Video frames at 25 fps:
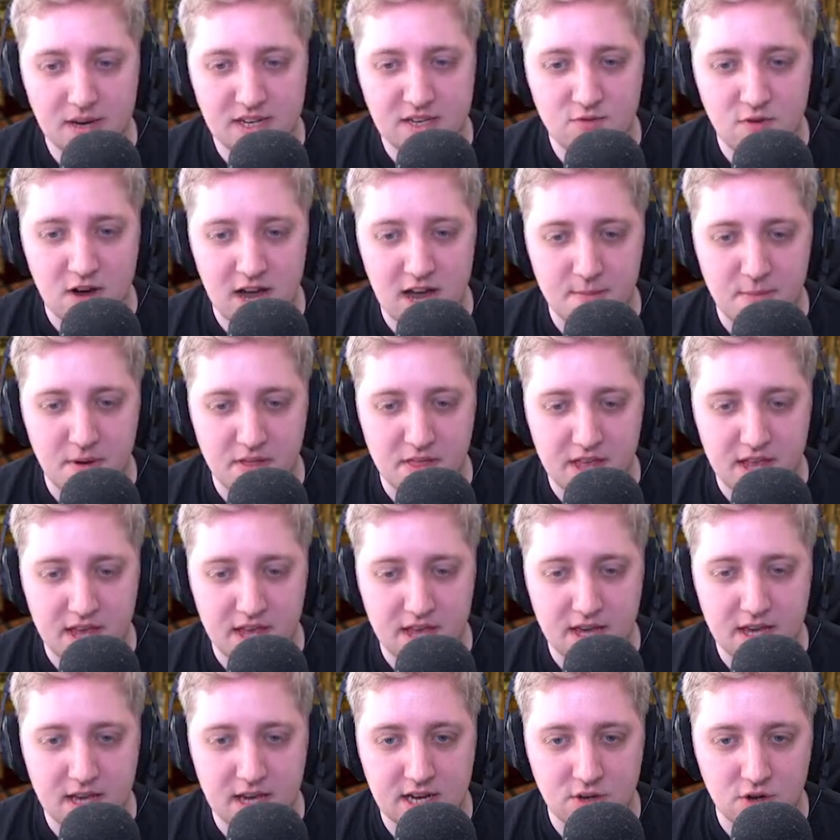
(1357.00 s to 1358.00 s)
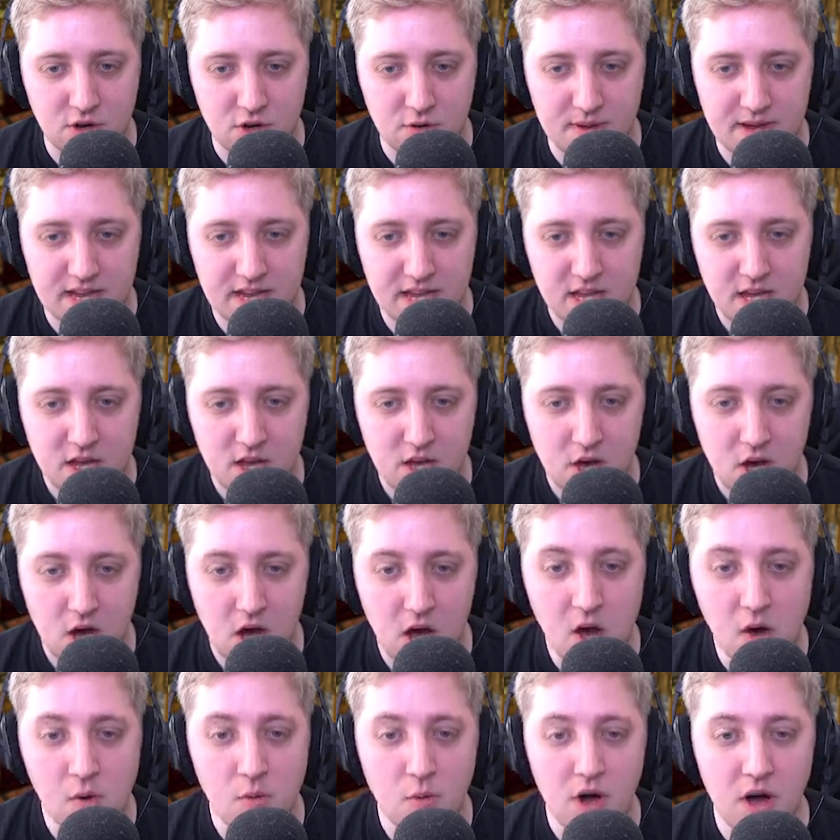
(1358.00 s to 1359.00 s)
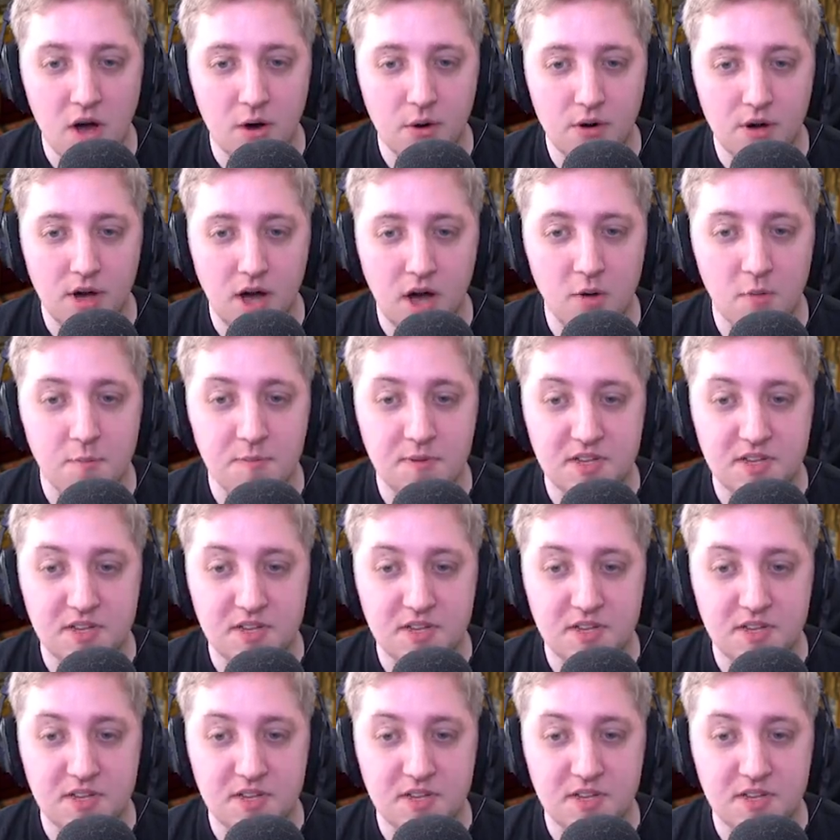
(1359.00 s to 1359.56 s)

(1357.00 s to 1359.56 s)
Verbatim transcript: it's right above it. Ignore me. Oh, whoa. Oh,